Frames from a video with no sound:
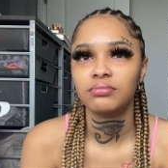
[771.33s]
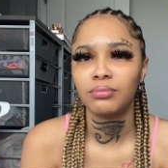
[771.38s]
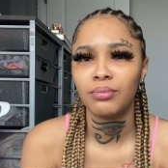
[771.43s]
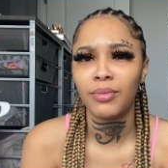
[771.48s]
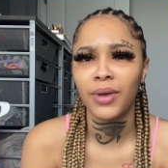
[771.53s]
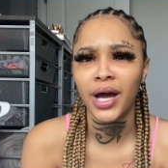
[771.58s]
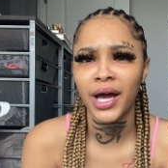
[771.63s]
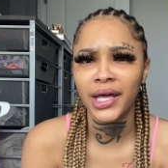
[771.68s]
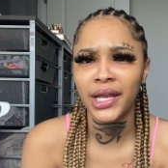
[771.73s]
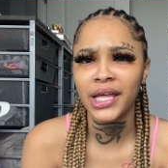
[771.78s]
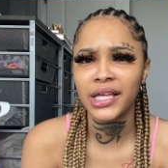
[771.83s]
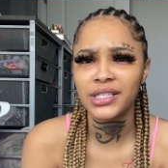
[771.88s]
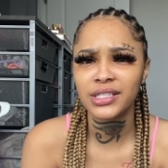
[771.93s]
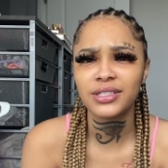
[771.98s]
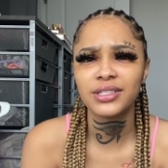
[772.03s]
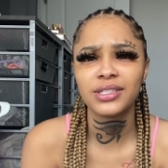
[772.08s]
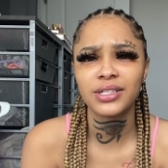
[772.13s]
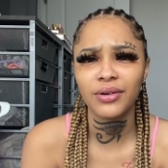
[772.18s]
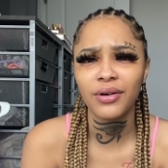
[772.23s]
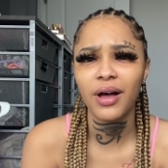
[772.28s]
YNH is
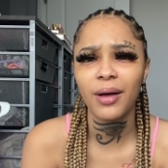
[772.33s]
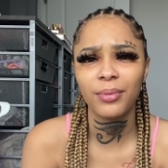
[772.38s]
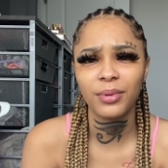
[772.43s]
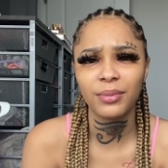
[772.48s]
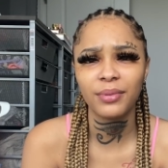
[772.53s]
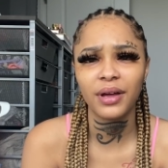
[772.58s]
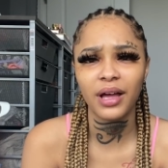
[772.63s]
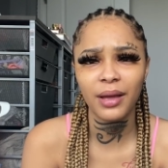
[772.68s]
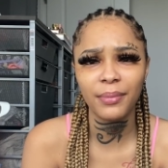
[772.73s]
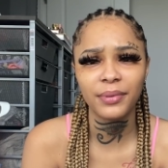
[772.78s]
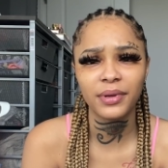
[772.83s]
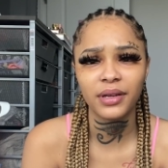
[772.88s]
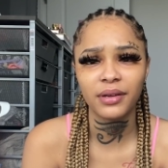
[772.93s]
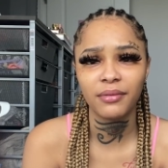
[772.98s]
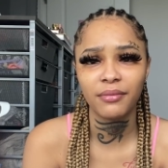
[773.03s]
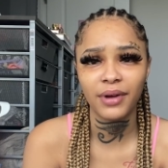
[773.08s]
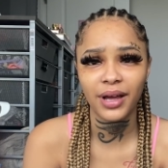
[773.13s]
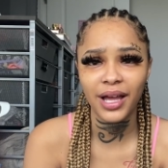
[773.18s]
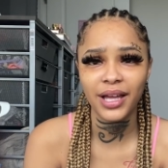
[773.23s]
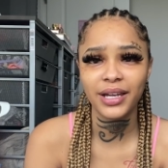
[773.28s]
still up and popping.
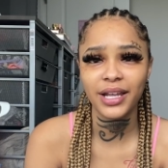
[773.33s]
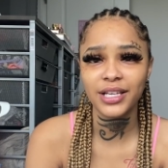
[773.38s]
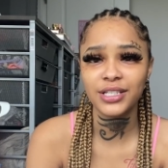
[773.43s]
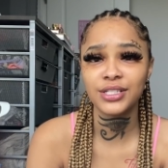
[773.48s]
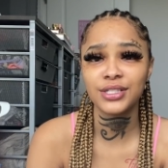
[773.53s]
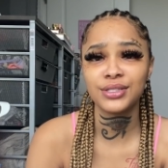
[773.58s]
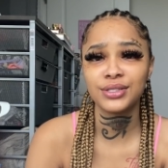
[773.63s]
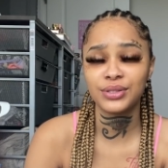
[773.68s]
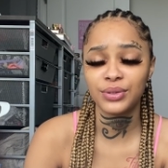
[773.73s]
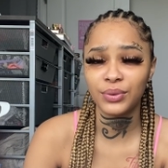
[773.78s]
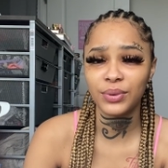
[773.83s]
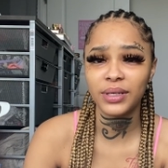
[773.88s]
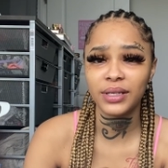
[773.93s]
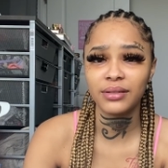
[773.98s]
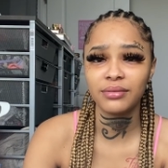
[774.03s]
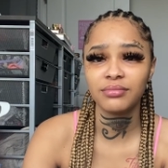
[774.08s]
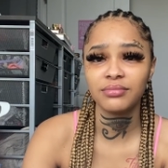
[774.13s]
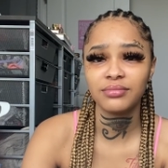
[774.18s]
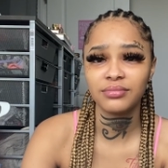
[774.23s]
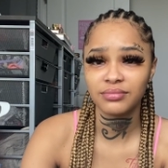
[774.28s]
YNH is
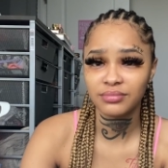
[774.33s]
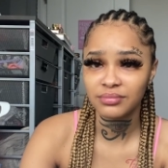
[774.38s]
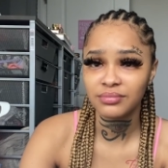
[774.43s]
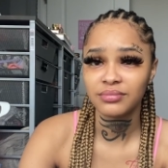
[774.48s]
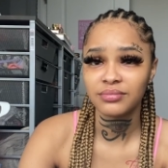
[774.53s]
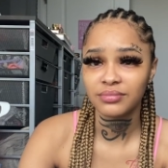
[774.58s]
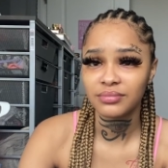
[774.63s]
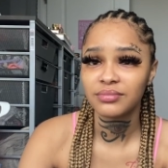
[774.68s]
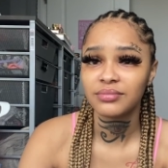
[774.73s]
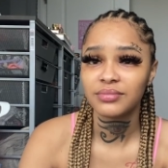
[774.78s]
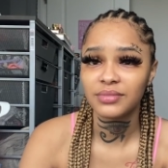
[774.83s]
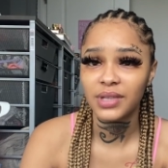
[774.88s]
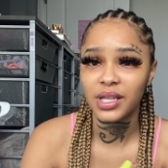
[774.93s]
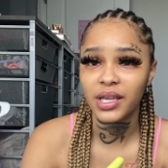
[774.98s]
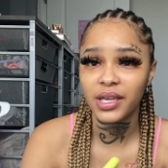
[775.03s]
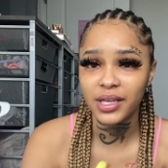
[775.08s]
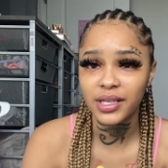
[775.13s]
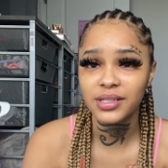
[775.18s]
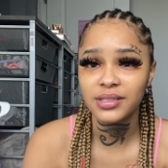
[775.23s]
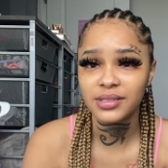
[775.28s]
doing
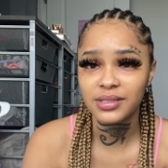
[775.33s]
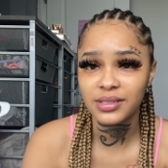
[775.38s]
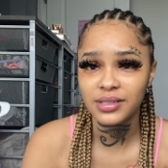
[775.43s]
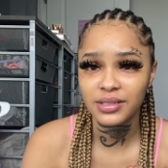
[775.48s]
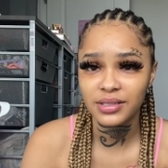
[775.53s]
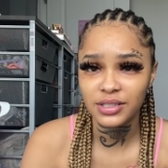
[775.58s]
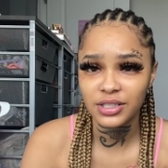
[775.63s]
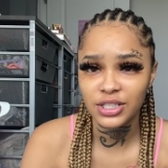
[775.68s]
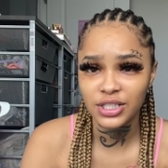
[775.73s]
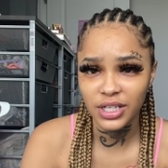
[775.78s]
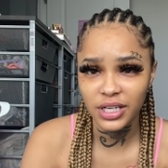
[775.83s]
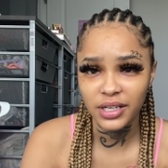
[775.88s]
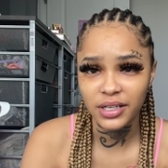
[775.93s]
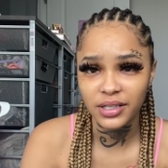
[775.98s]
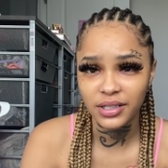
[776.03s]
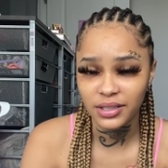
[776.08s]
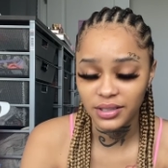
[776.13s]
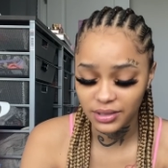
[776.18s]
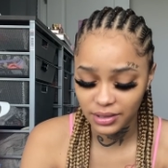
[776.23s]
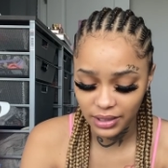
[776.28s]
it's shit.
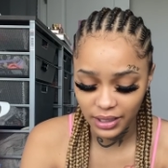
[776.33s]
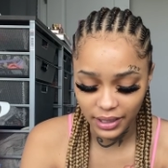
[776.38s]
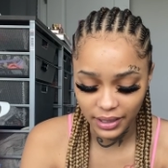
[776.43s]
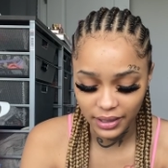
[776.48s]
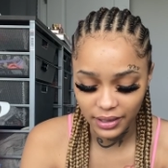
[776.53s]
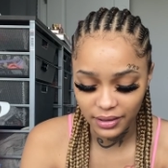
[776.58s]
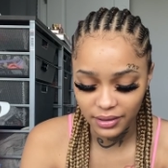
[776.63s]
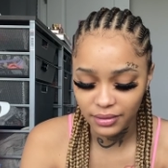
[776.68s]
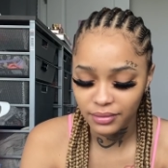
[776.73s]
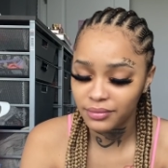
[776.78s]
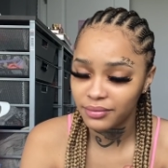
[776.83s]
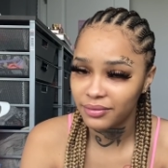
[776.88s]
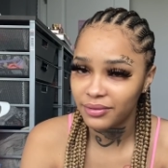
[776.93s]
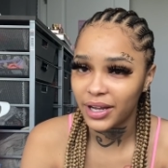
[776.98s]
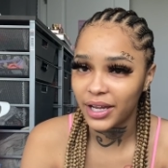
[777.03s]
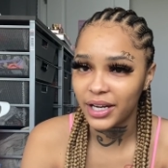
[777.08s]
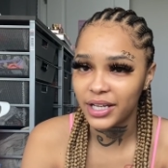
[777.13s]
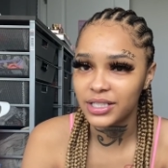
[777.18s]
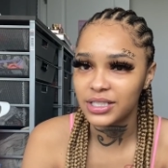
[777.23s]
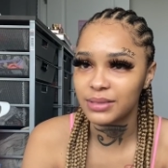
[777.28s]
Like,
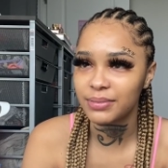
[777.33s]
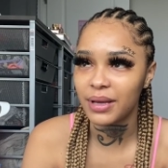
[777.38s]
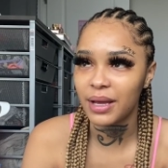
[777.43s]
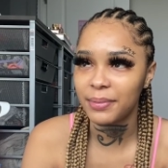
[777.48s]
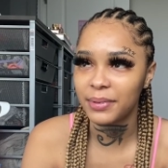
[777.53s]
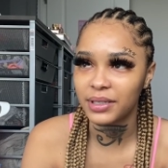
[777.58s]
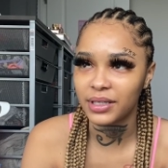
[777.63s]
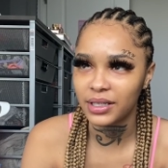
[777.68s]
YNH is popping.